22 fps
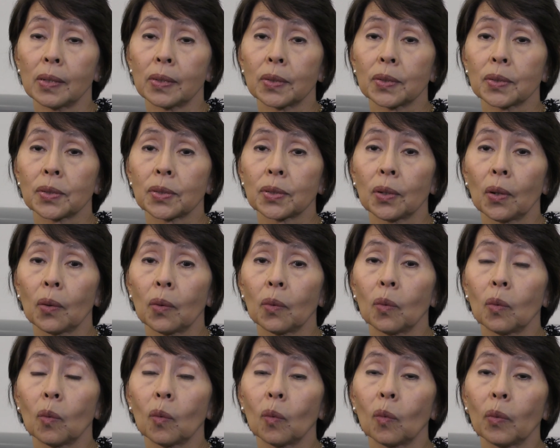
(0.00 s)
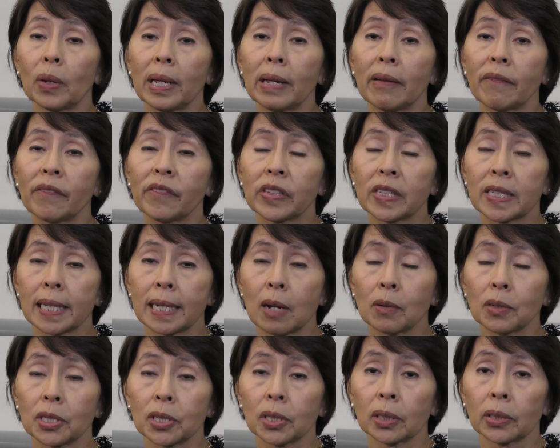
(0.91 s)
So we've set
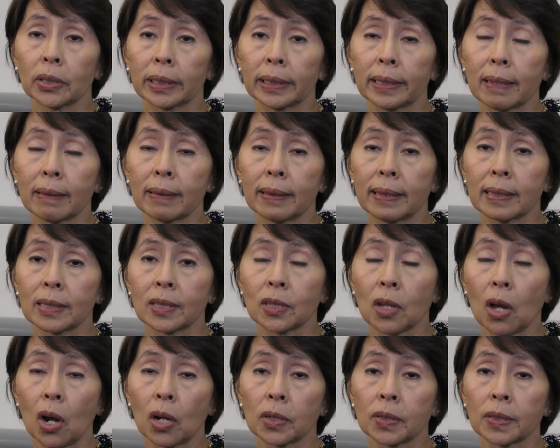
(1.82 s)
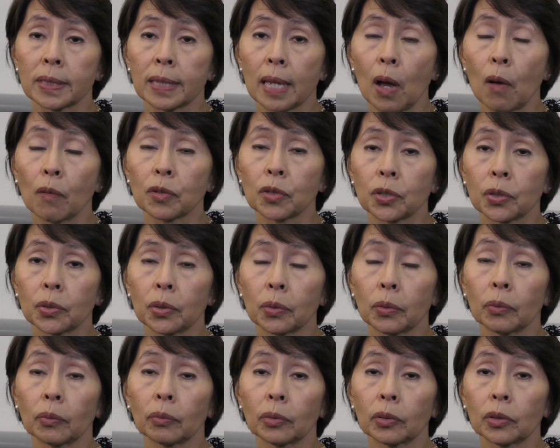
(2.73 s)
out to look at this ourselves
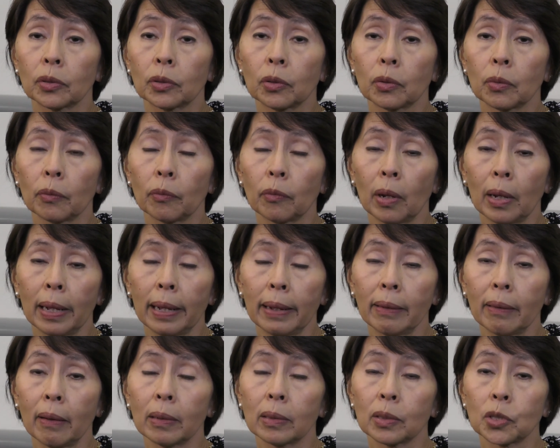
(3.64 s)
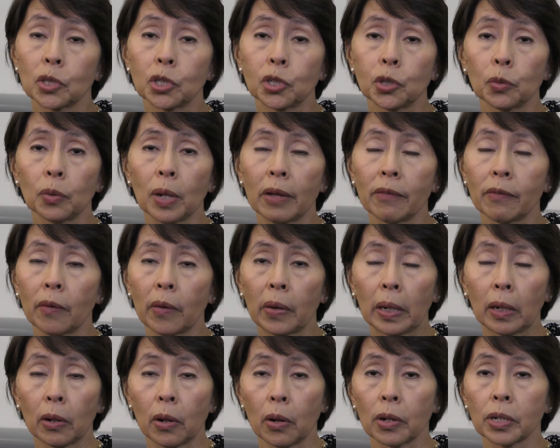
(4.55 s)
to do a
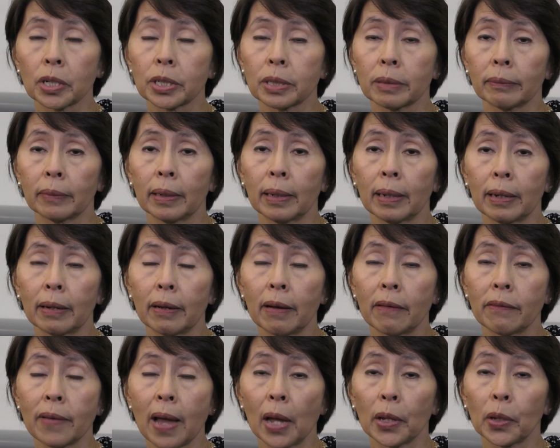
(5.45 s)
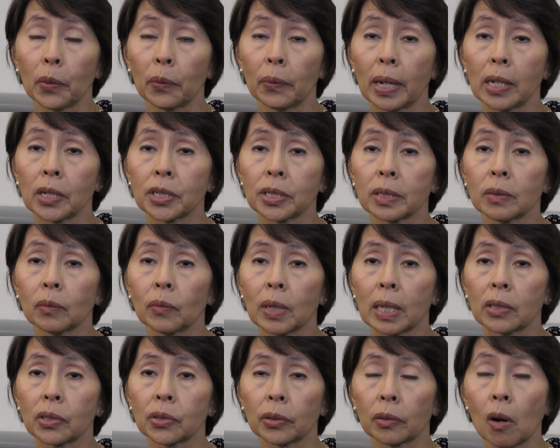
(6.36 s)
very large evaluation.
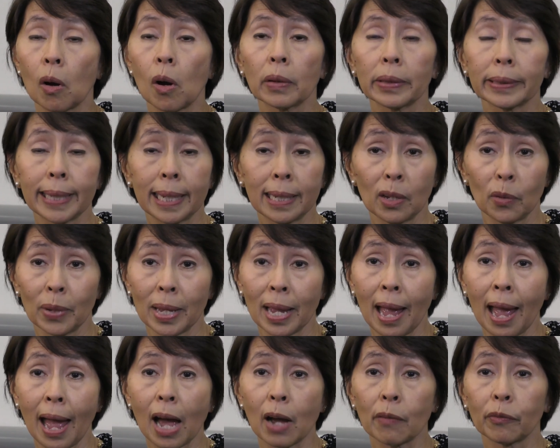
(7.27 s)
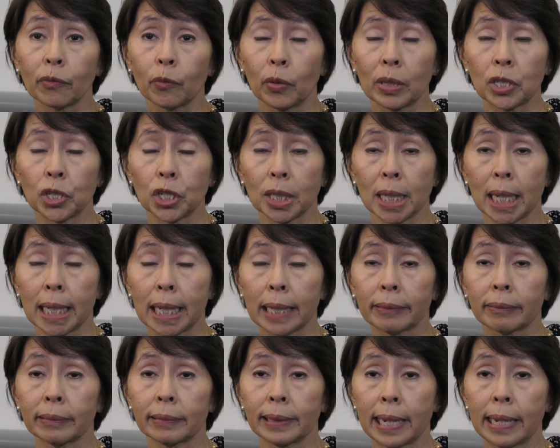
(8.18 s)
We took all the data we have with
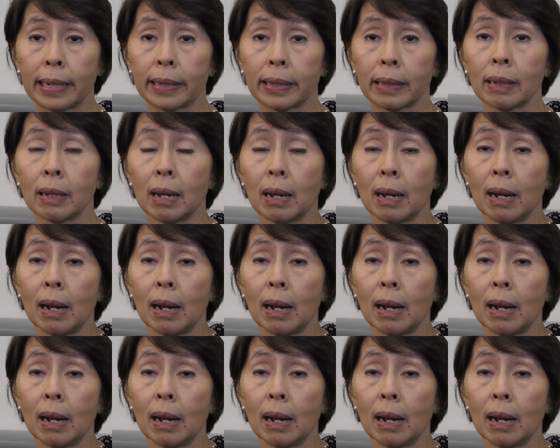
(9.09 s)
genetic data,